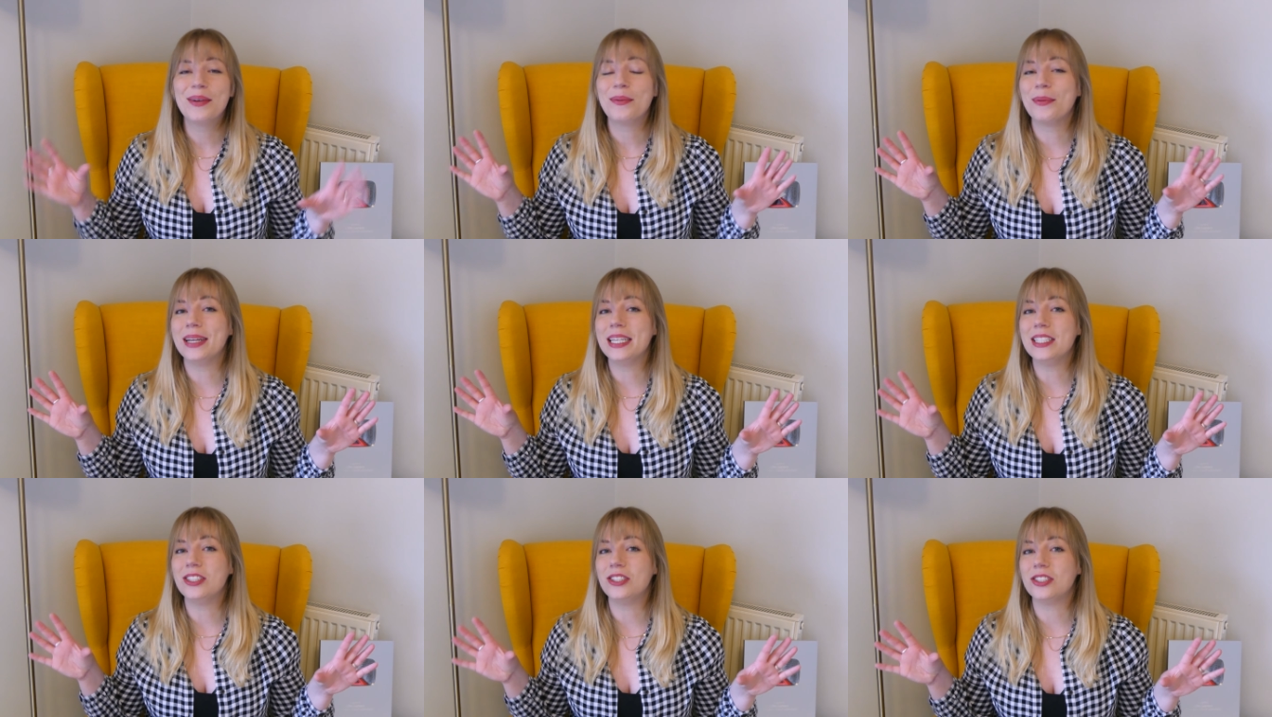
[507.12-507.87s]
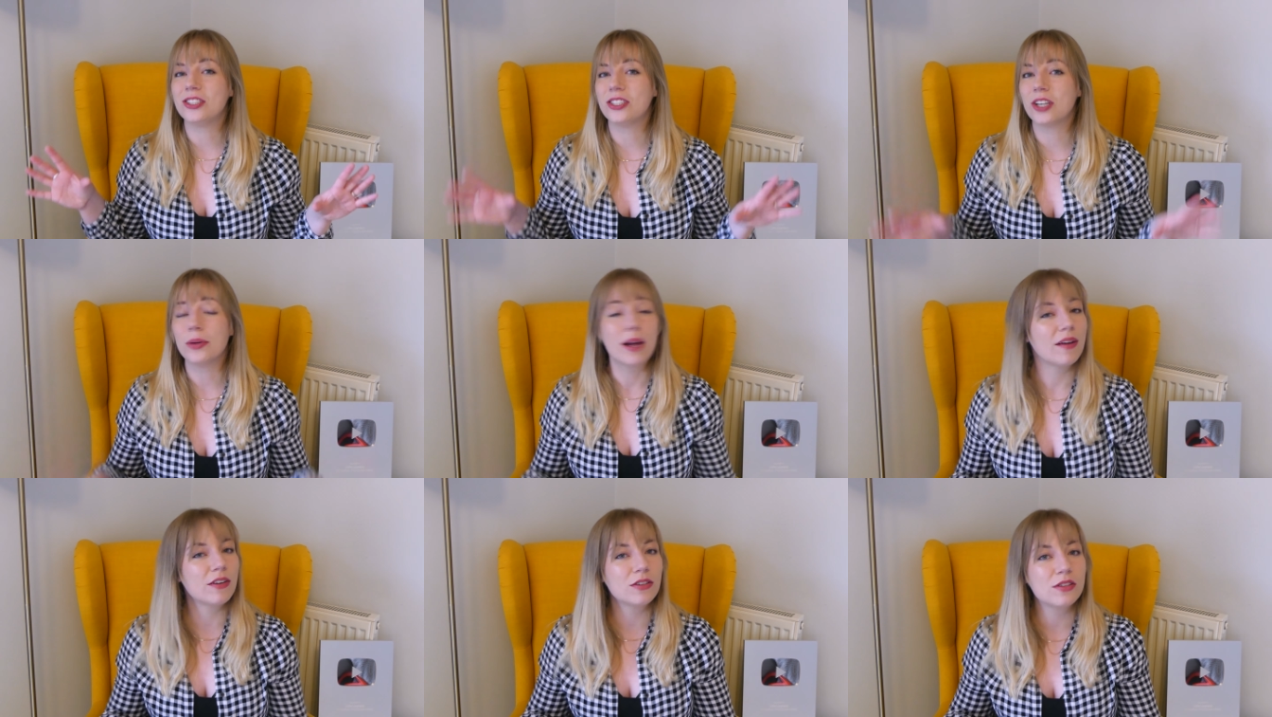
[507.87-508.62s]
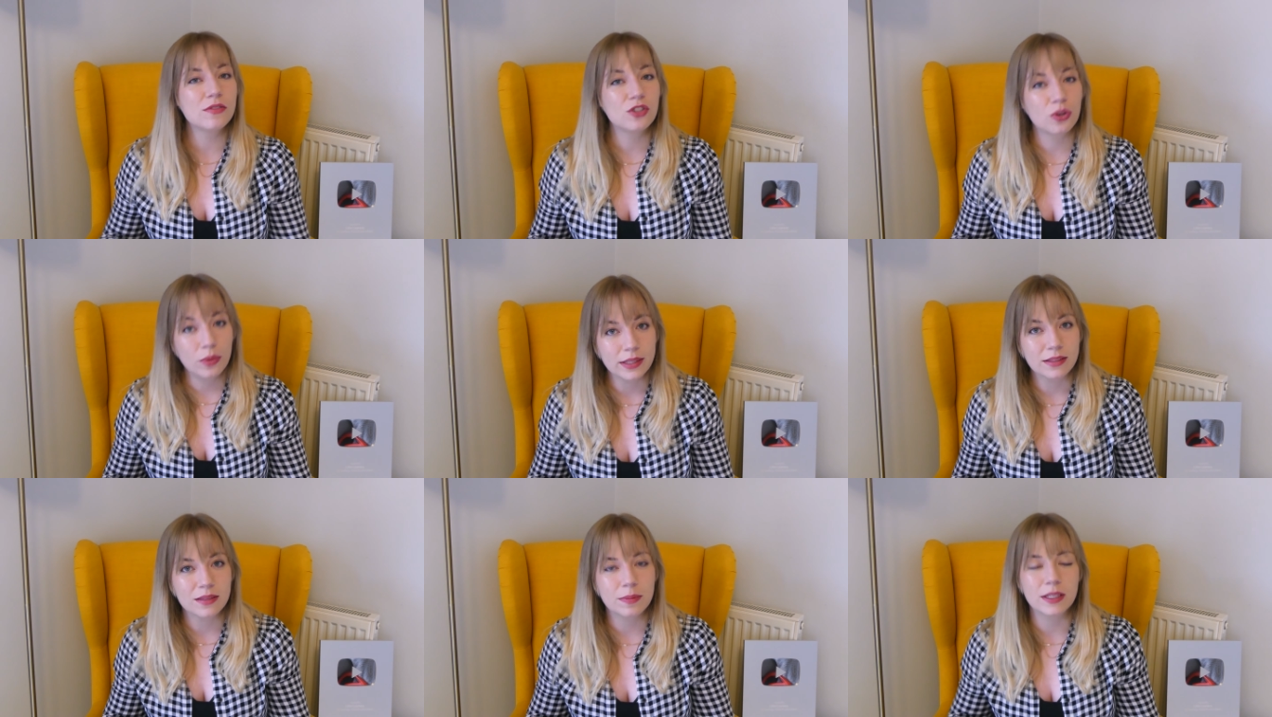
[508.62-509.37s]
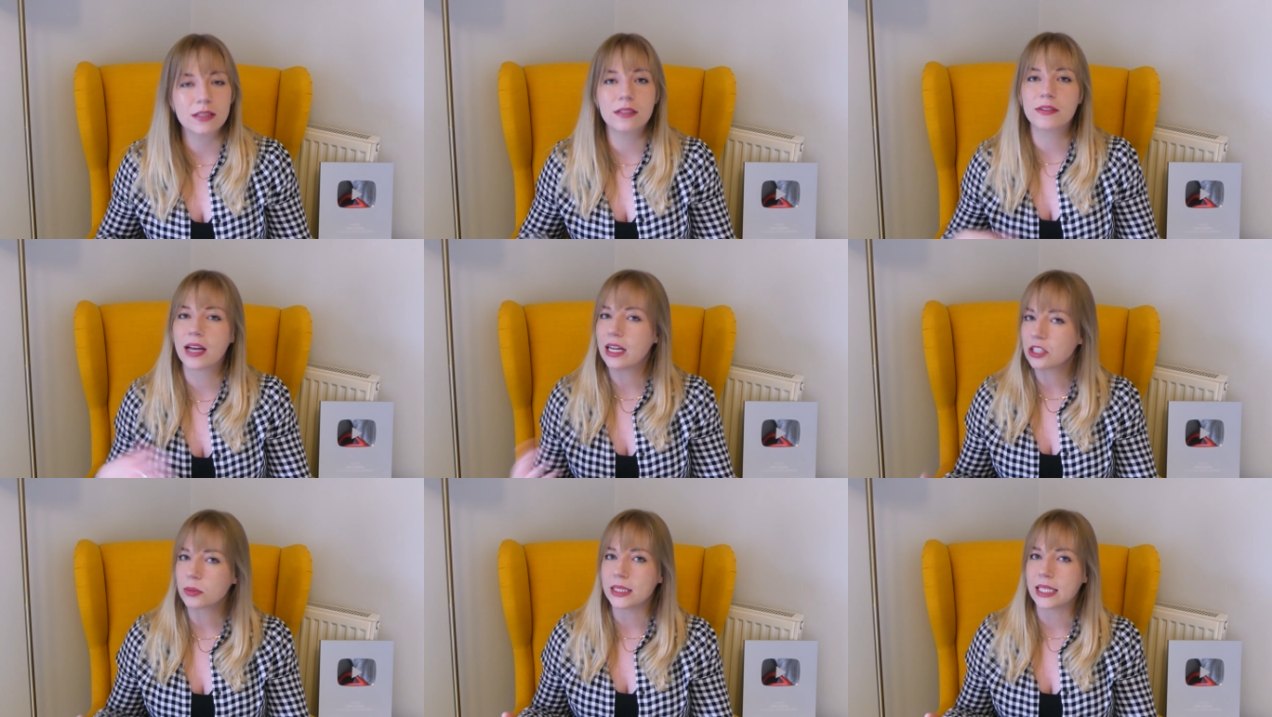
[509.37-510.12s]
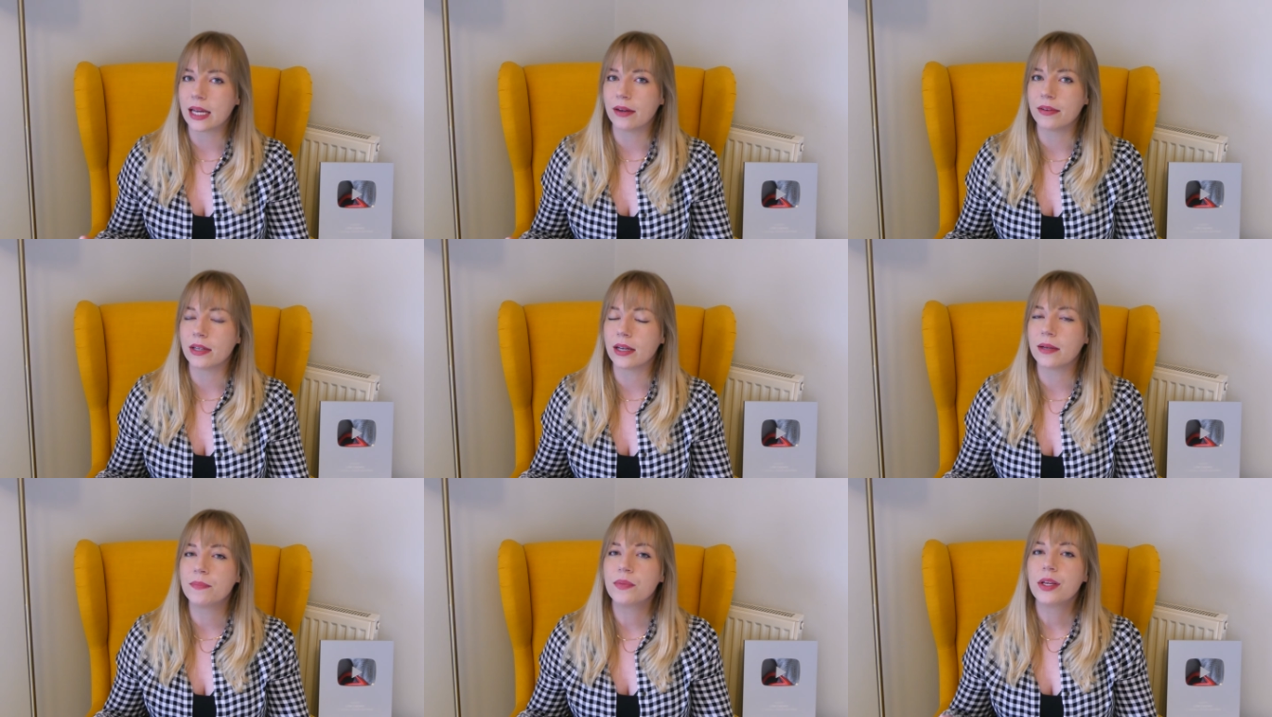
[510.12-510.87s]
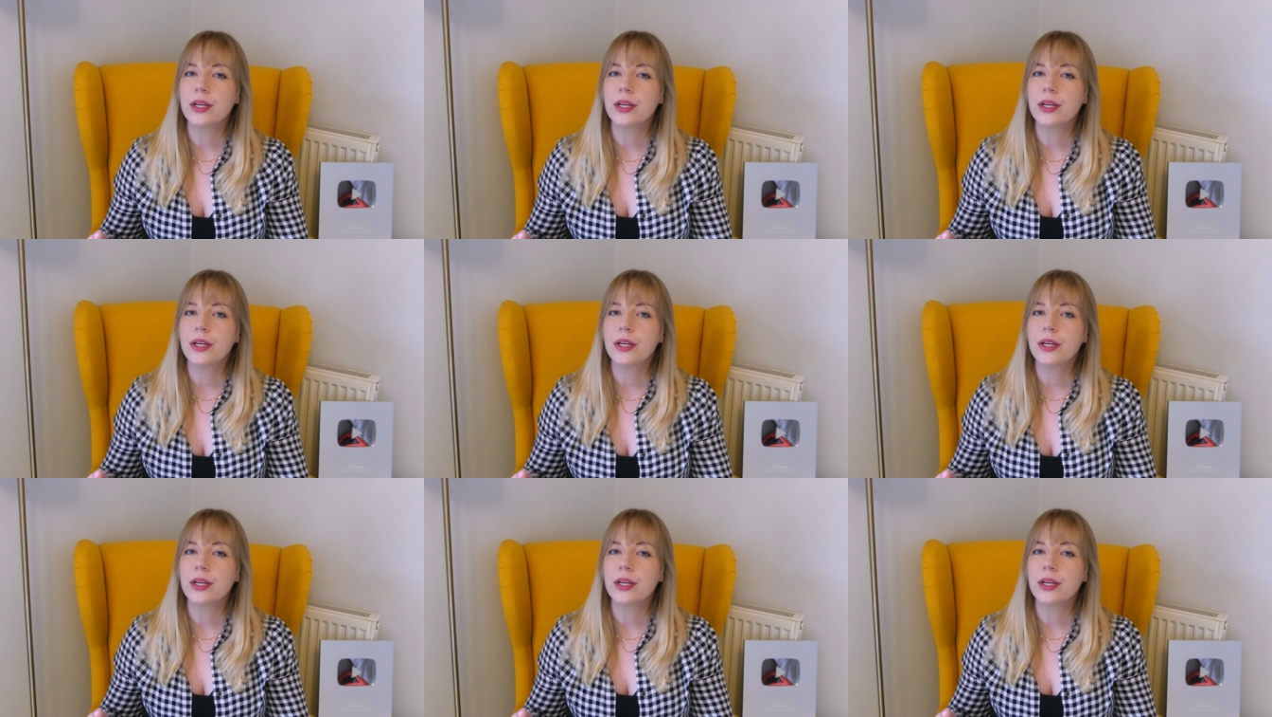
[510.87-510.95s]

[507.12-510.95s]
we don't have a lot of choice because of catchment area.